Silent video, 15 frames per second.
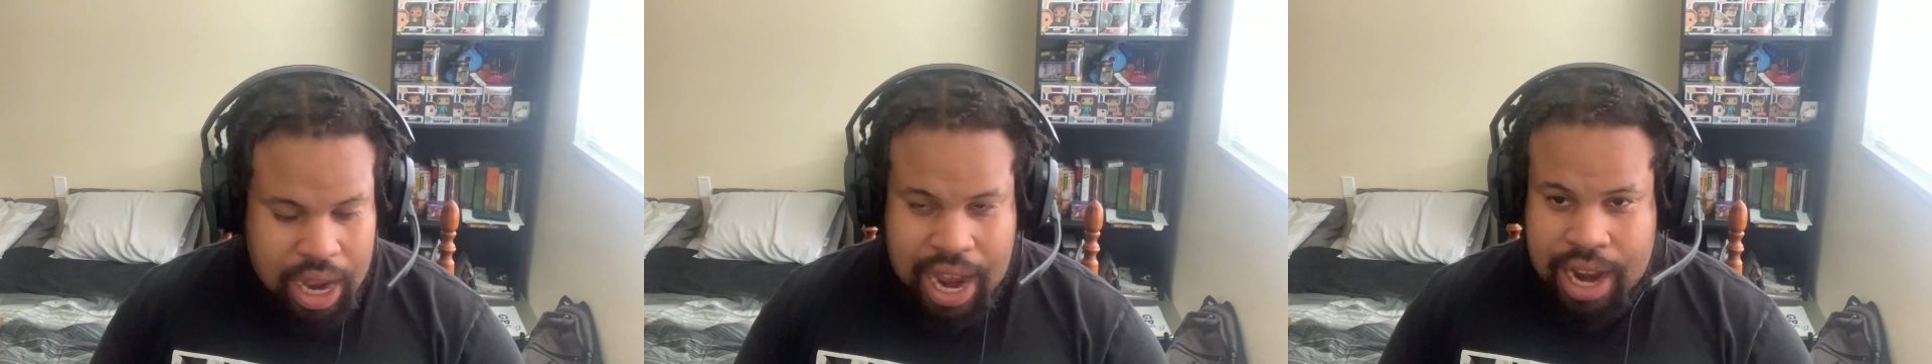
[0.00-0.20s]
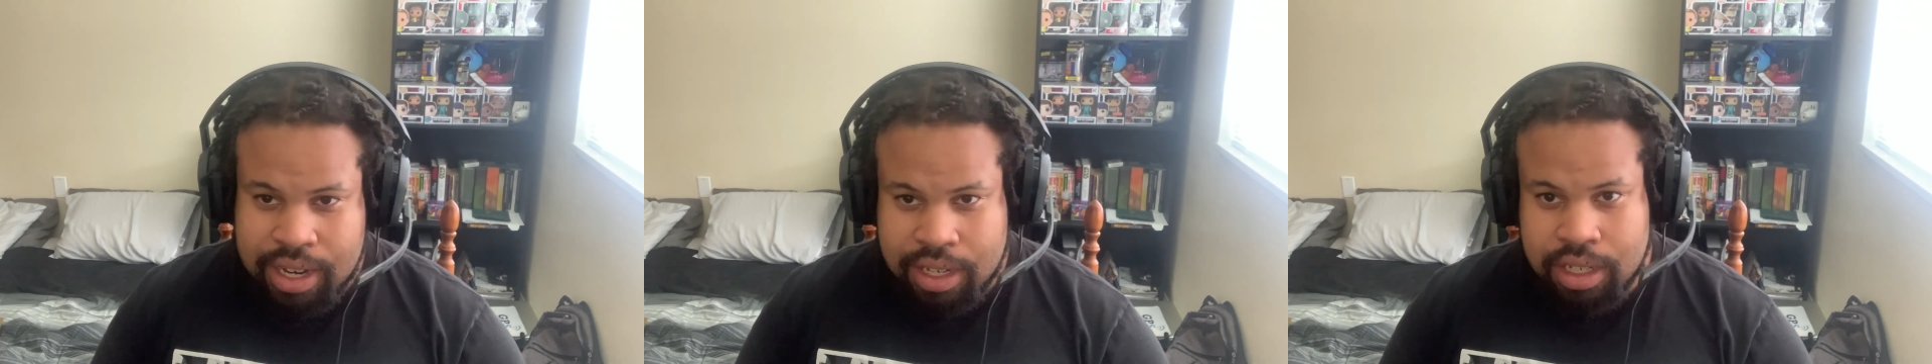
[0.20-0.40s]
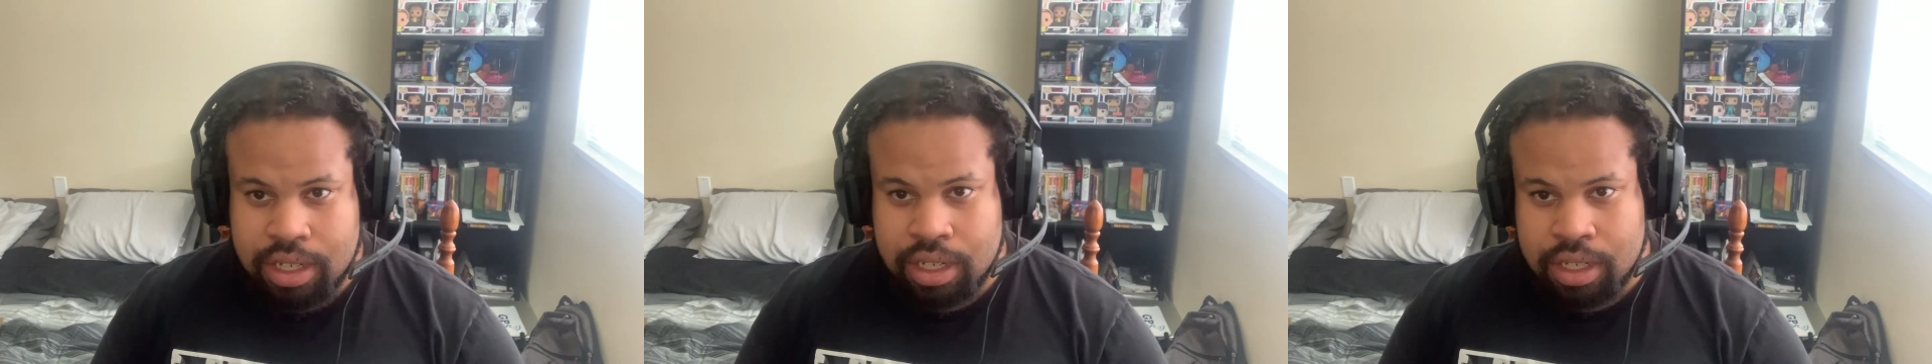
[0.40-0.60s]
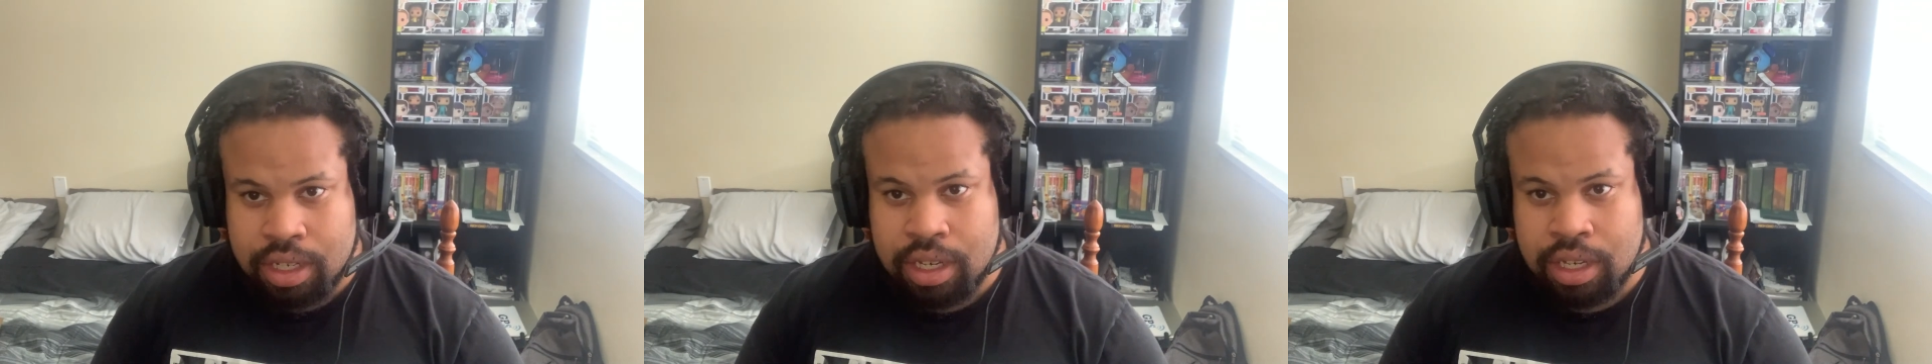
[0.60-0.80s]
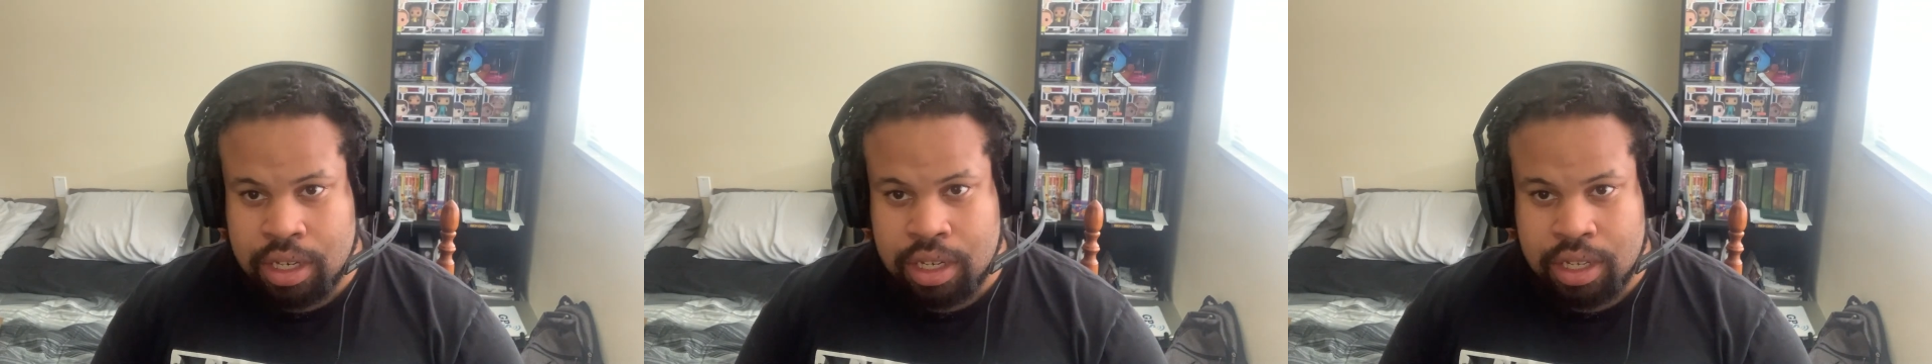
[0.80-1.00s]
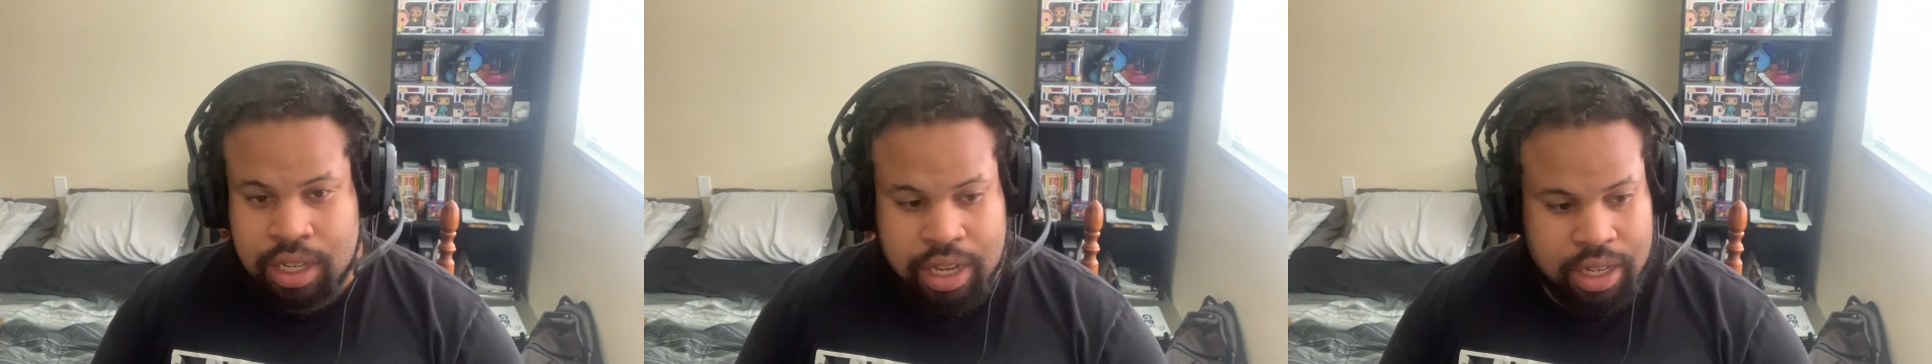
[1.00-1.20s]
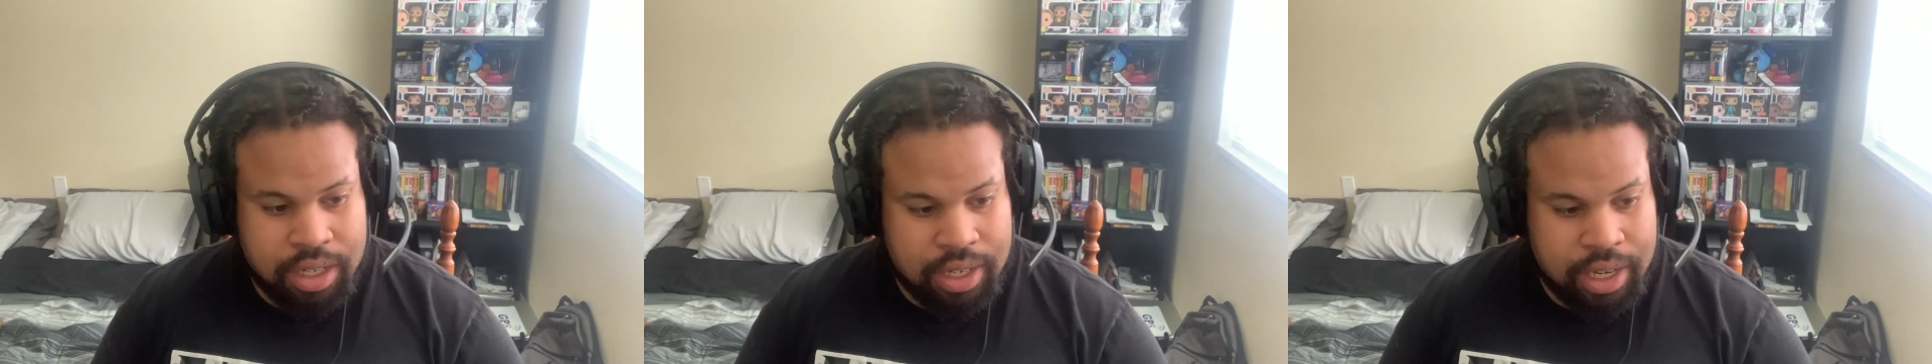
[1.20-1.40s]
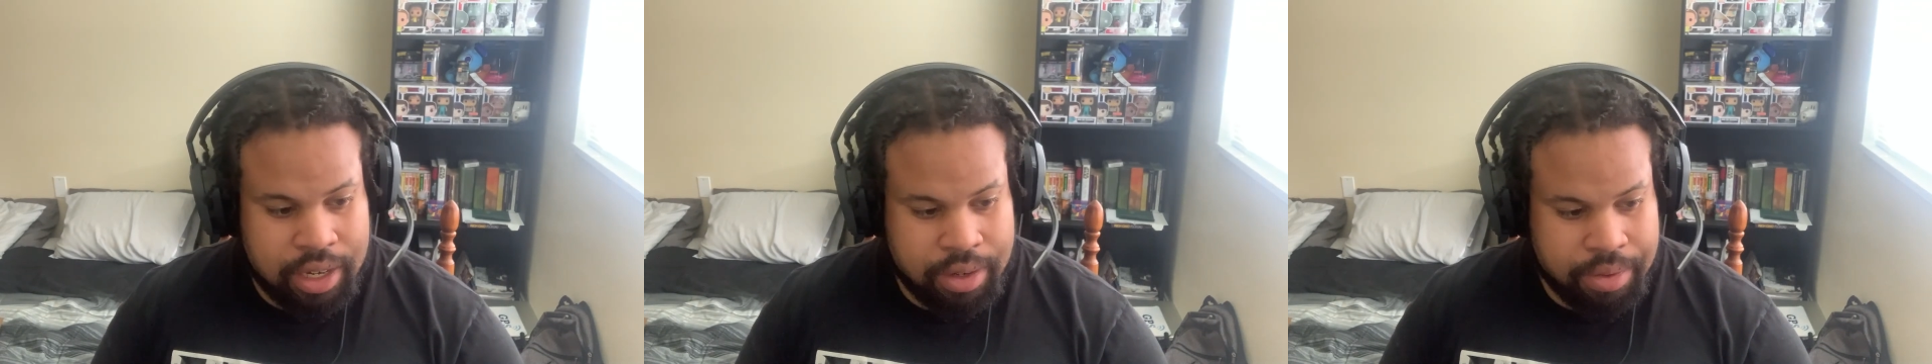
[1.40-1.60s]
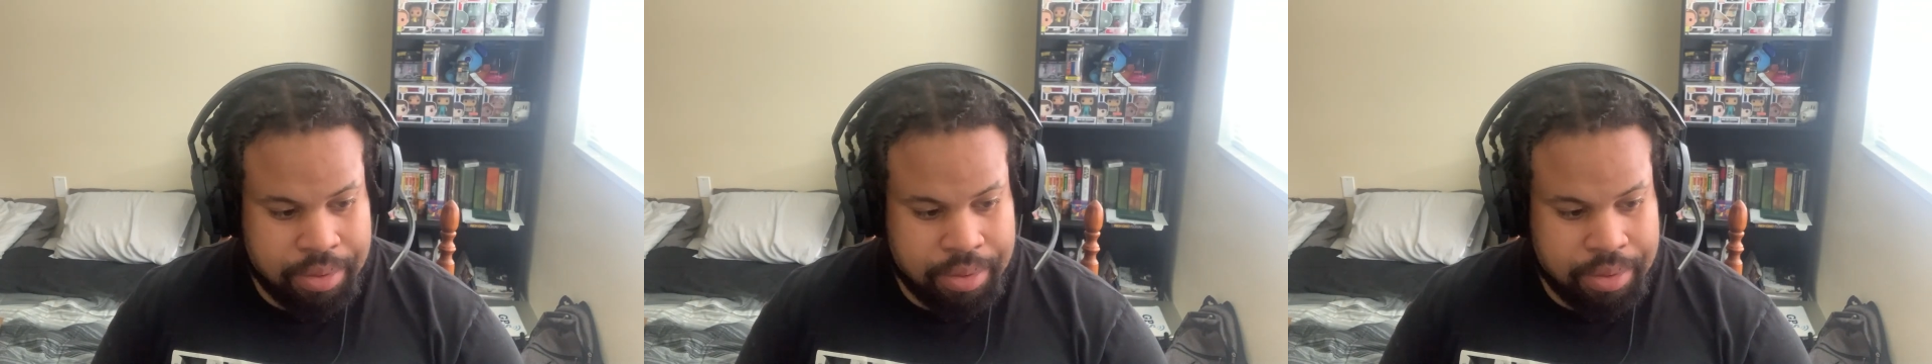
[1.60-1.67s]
I suggest getting this headset,